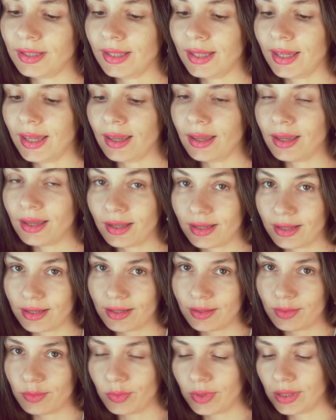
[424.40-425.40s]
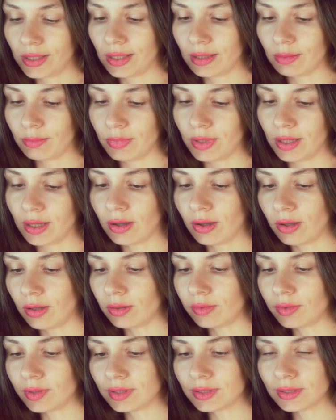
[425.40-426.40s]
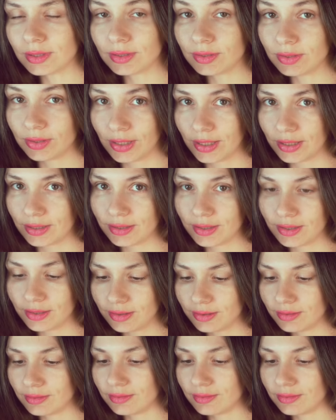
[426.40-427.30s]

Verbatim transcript: Yeah, we can be always together.